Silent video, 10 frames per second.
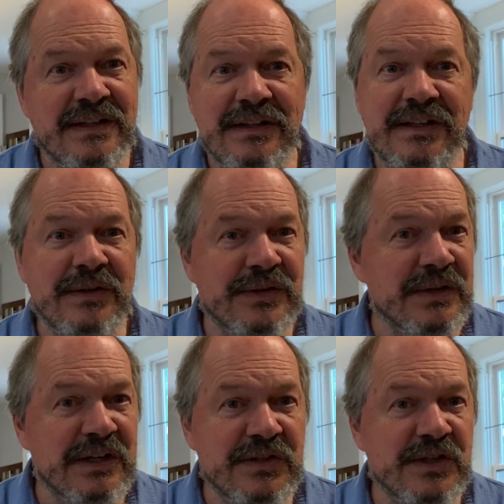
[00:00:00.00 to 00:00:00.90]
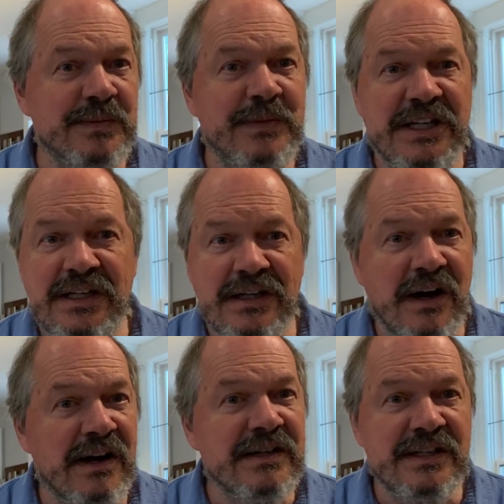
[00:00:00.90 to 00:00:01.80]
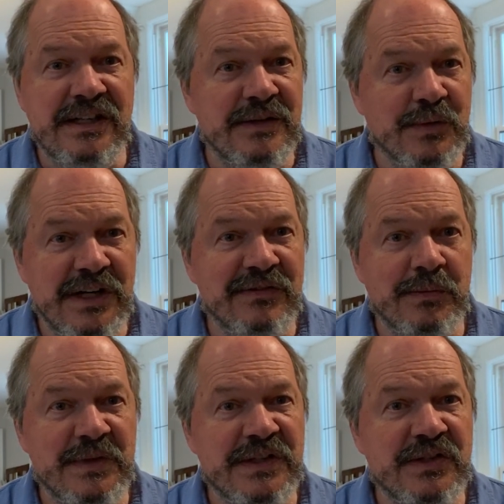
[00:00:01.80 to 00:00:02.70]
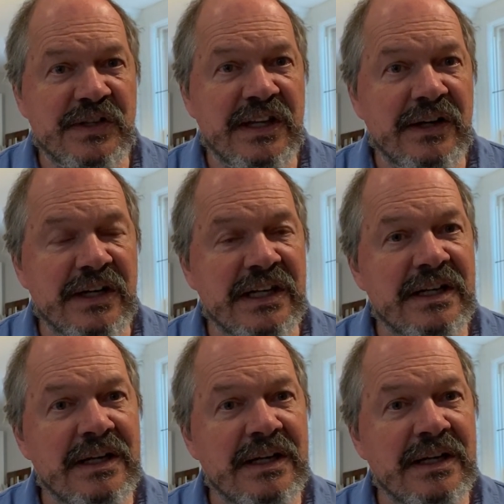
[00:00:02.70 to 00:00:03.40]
They'll just be hardened in whatever position they're in.